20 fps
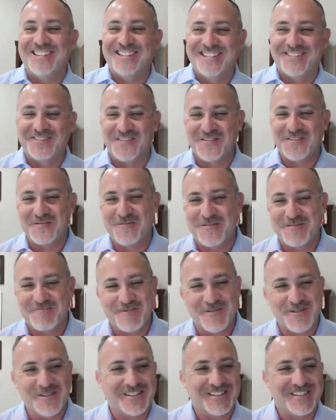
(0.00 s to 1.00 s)
for one
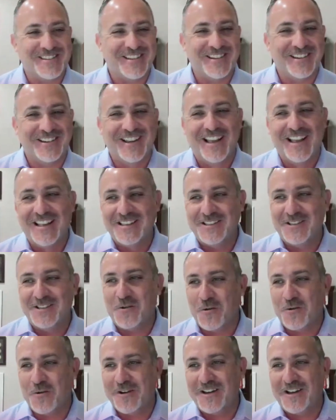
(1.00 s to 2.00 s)
person there to
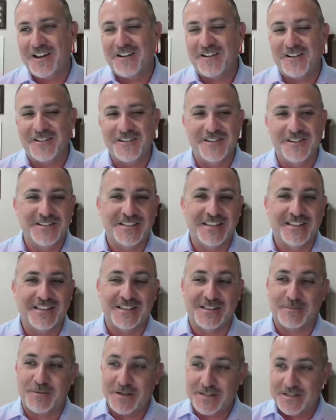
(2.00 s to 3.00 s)
coordinate all those things,
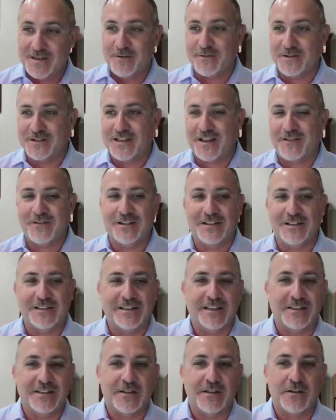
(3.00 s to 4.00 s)
especially over 7
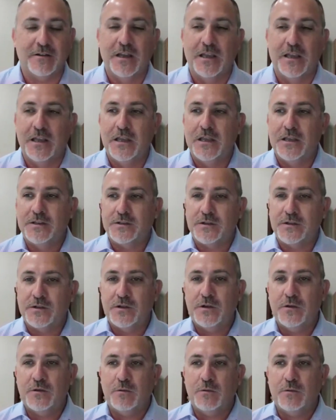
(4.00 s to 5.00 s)
clinics. So
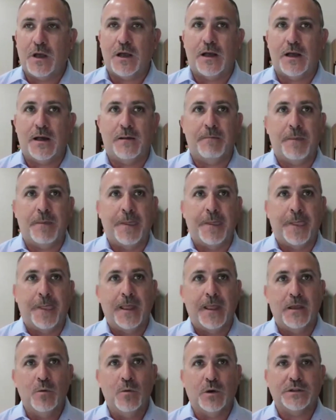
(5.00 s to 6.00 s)
you
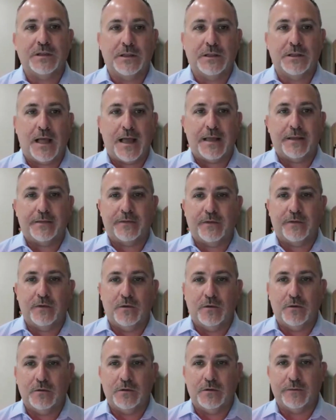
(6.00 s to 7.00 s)
worked a lot
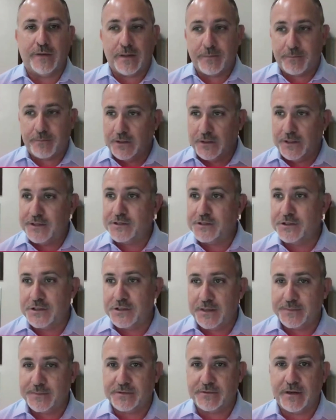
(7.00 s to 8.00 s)
to develop
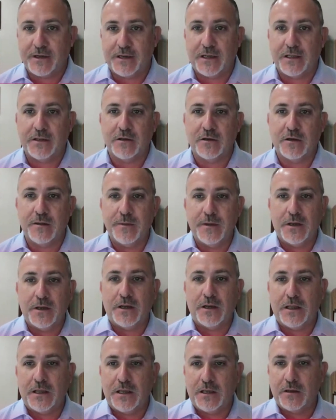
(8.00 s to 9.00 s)
relationships, right, in the
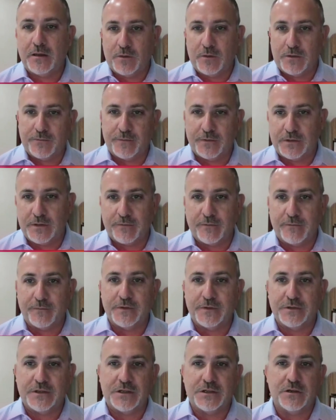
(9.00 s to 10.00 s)
community and with different
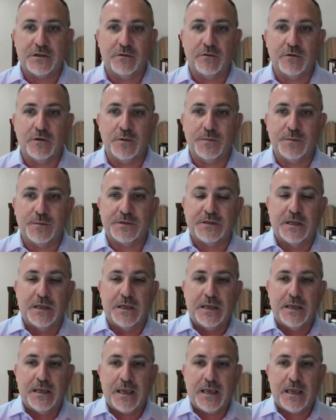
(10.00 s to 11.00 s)
physician groups.
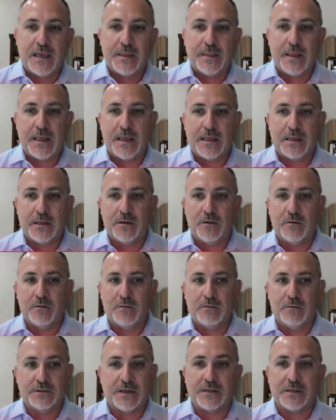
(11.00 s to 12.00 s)
And then
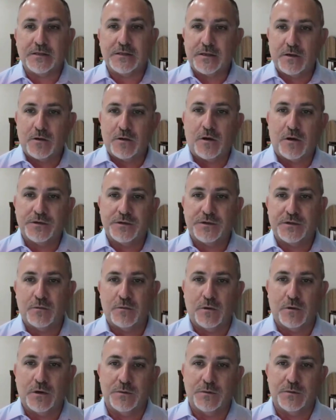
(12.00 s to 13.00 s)
it sounds like you also
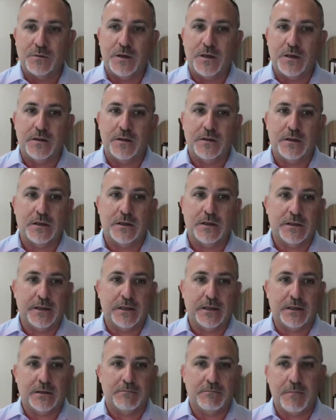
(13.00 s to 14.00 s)
worked with the
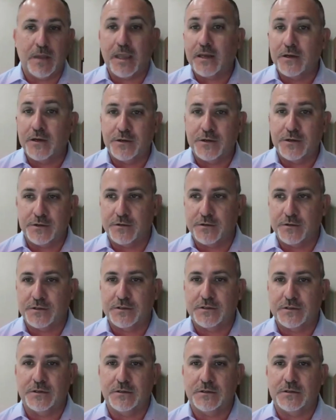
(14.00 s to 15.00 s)
clinic managers
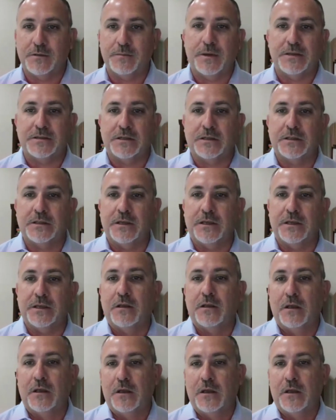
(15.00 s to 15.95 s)
to basically